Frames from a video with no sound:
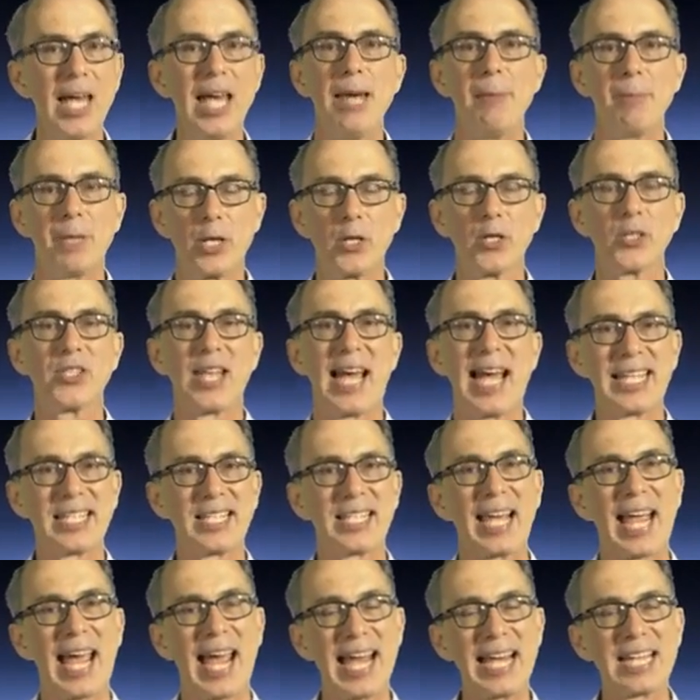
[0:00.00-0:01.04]
because
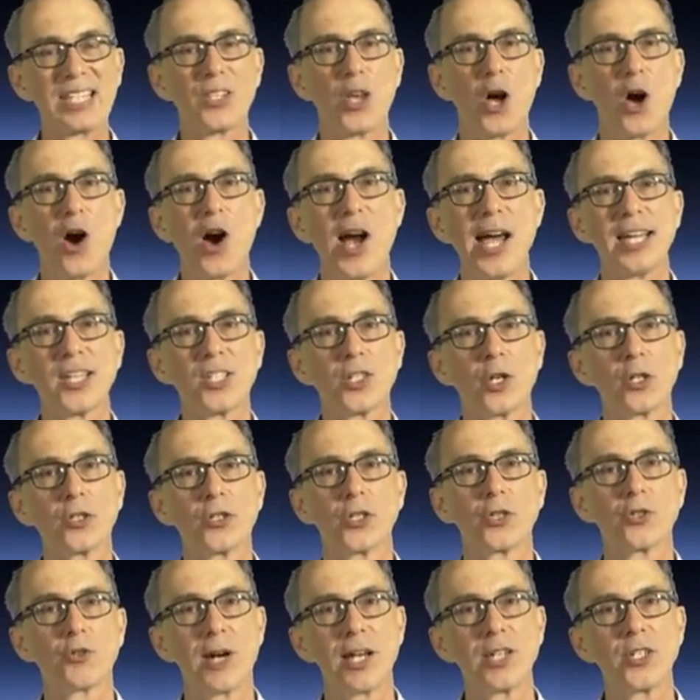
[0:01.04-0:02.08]
that has the highest
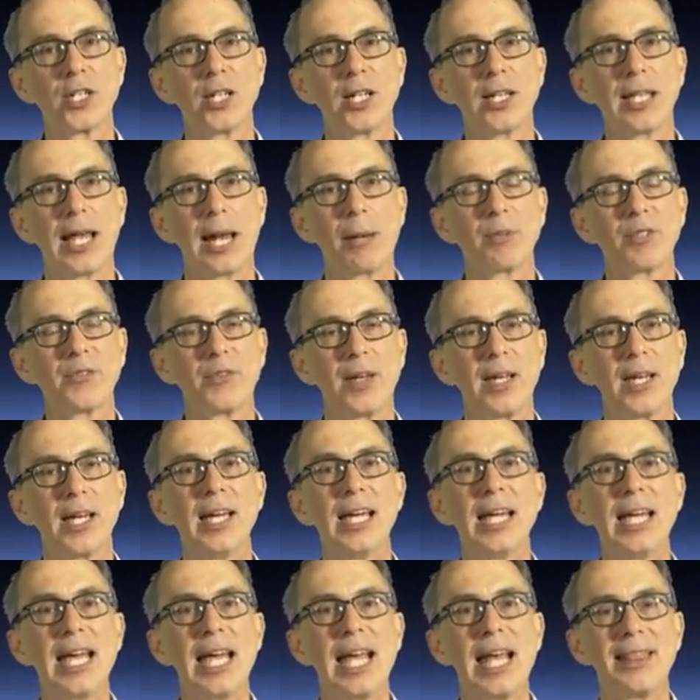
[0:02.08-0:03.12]
concentration in the atmosphere.
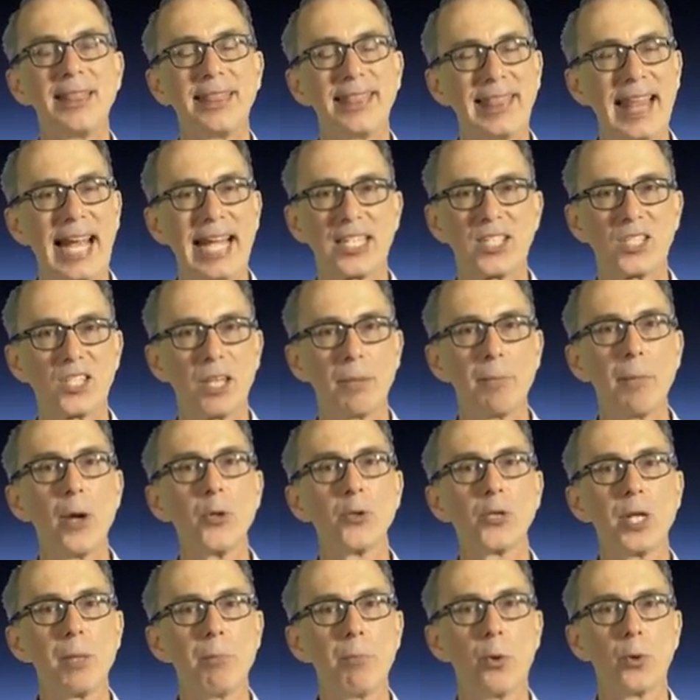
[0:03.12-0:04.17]
That's the
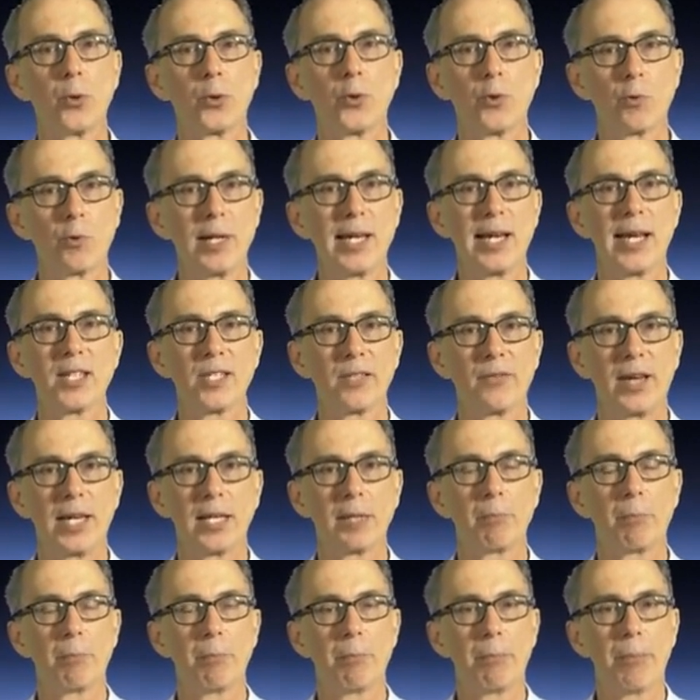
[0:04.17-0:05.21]
most important greenhouse effect.
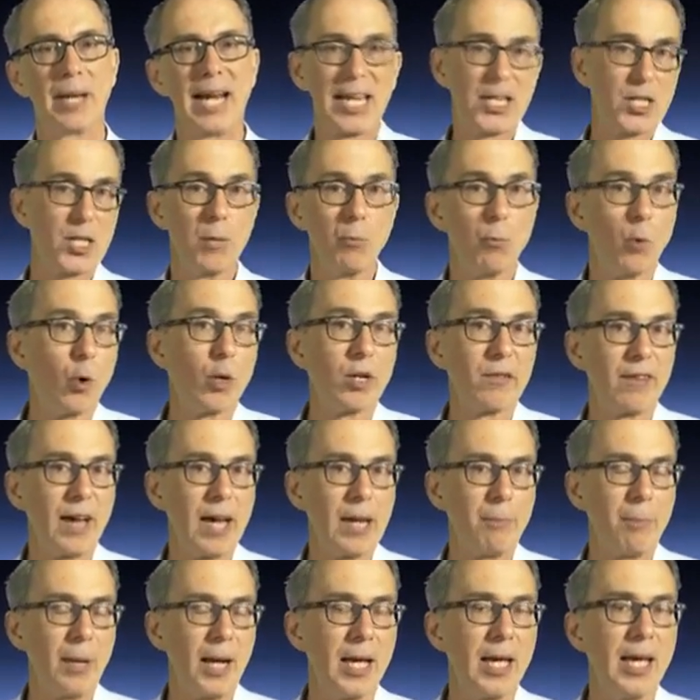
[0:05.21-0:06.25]
But actually, water
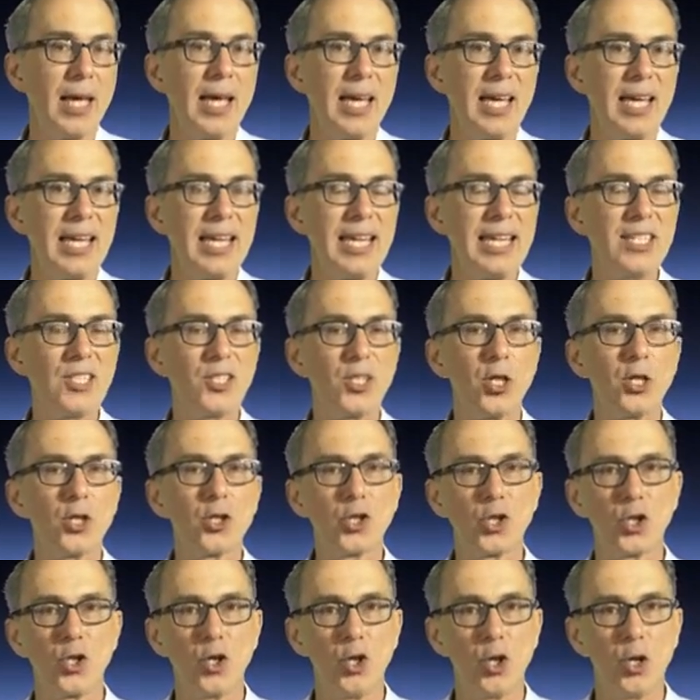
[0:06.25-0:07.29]
vapor is
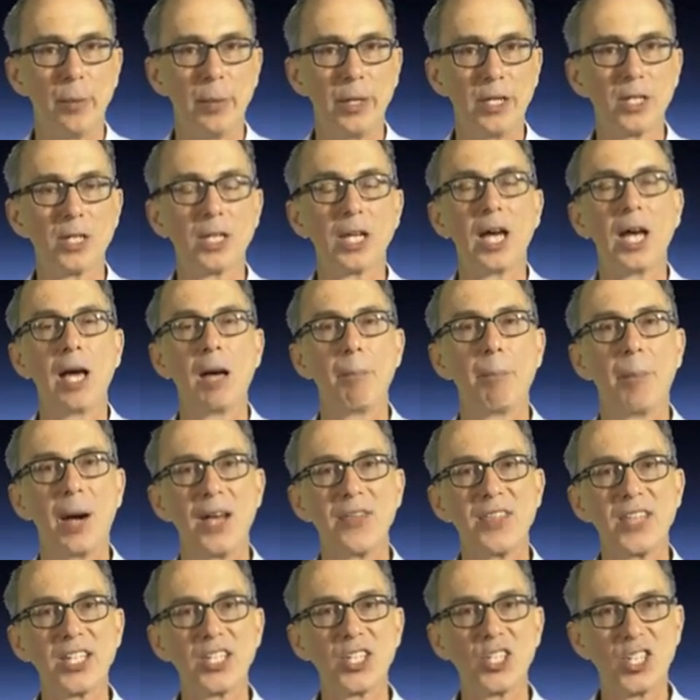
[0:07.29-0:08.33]
determined
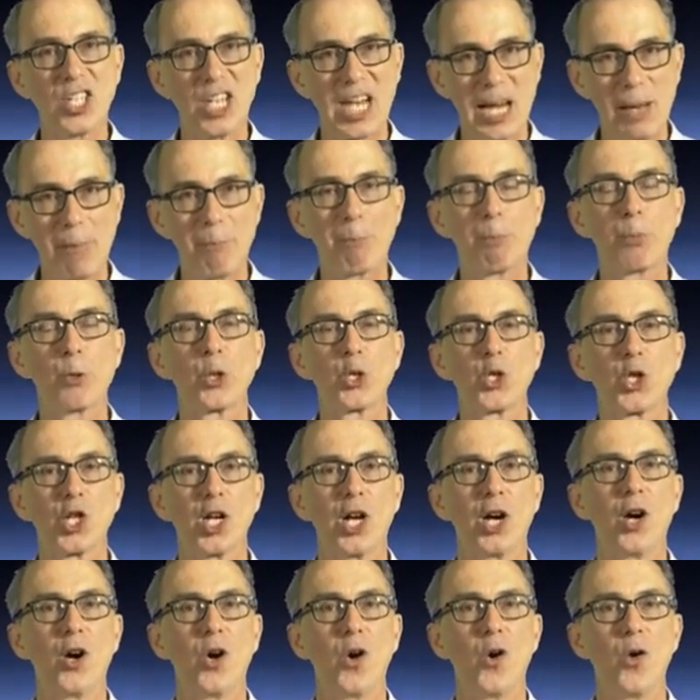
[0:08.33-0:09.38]
by the
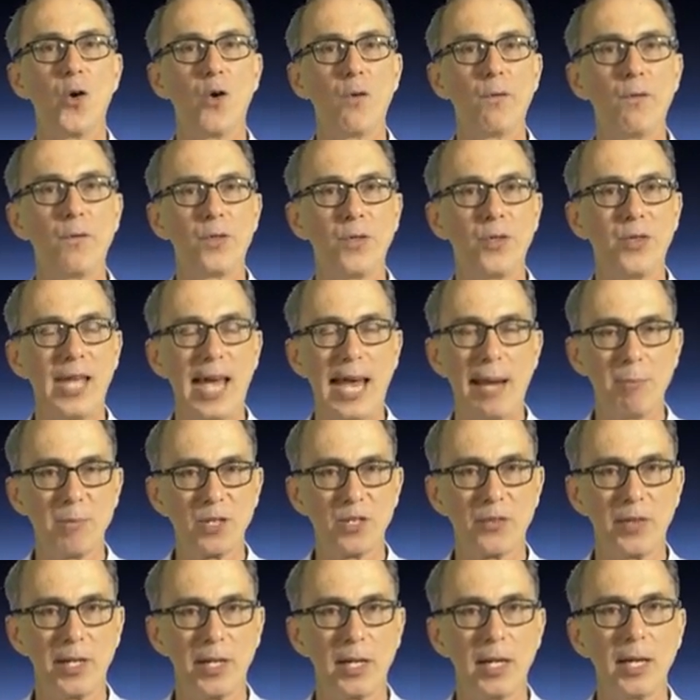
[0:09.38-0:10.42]
temperature of the
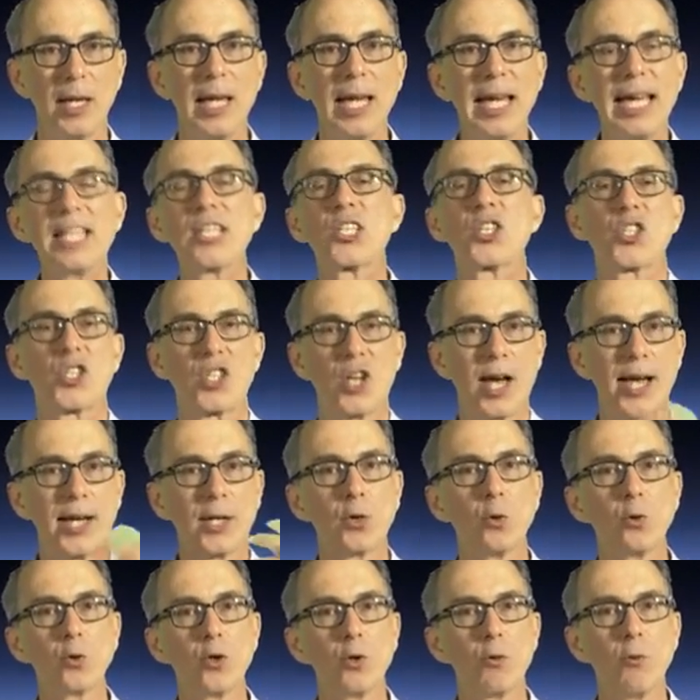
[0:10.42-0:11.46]
atmosphere. It's
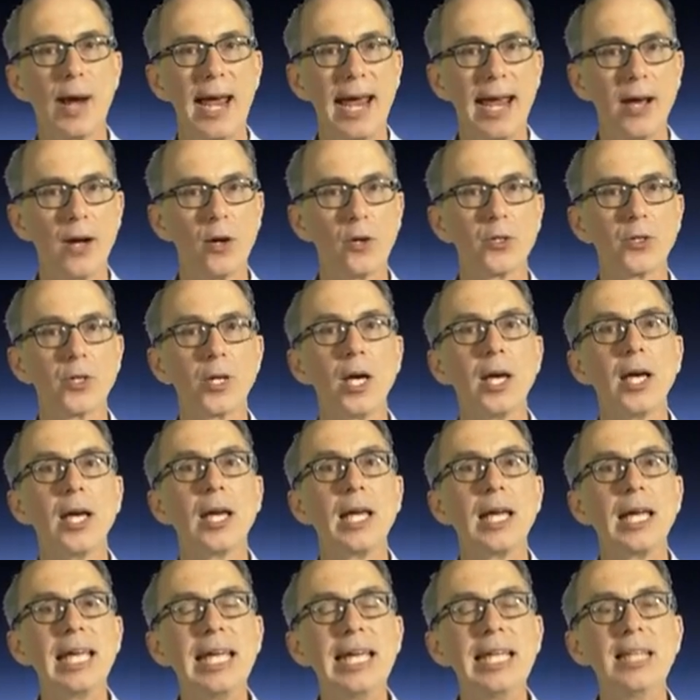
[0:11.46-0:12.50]
cycled around
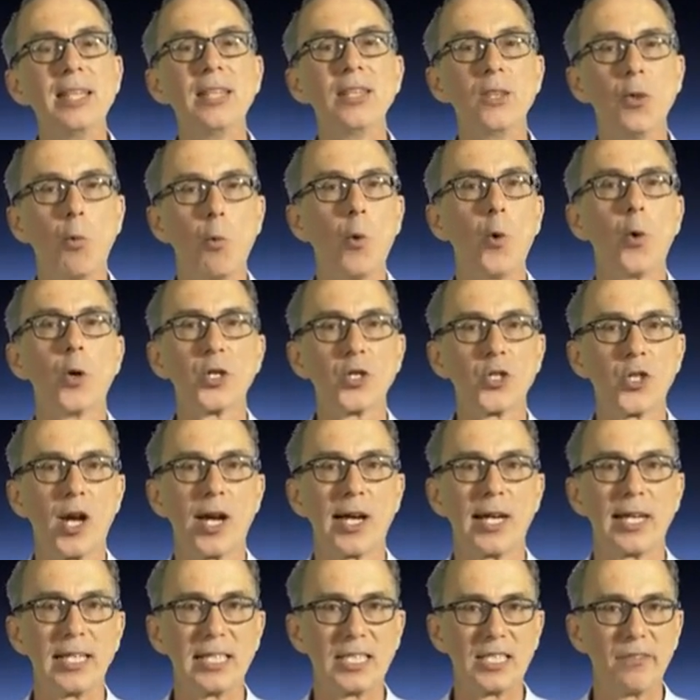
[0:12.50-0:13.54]
in the water
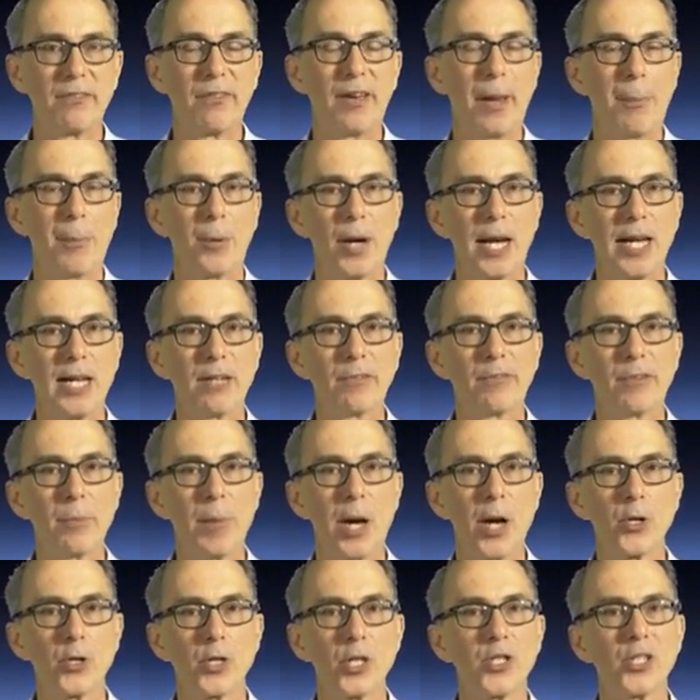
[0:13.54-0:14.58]
cycle. It's evaporated from
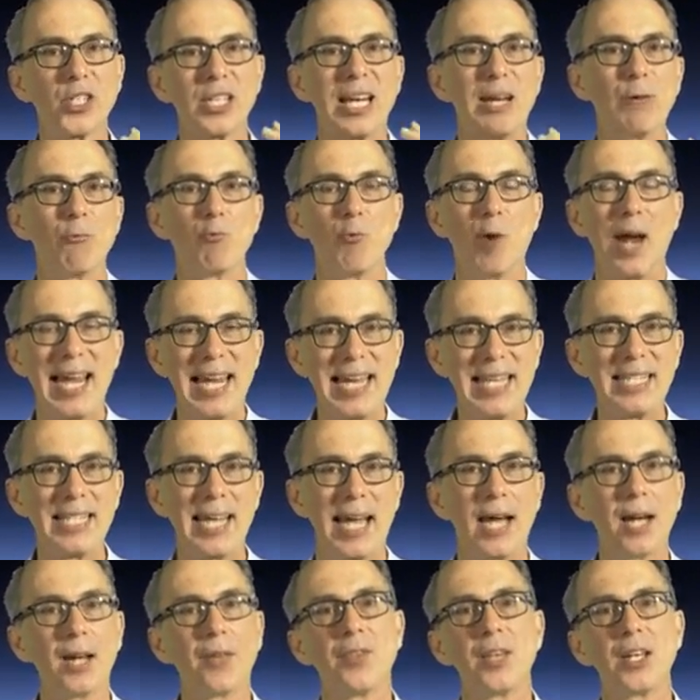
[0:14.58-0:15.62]
oceans and it rains
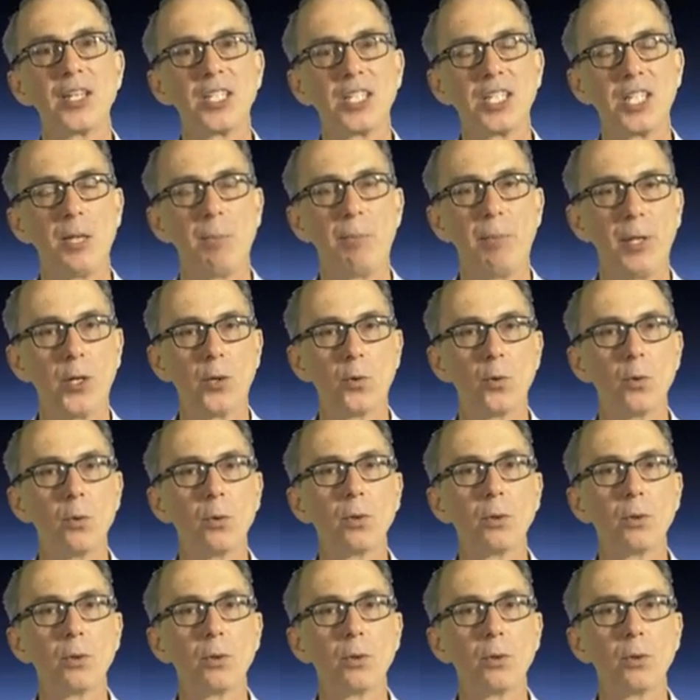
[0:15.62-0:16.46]
out, on the typical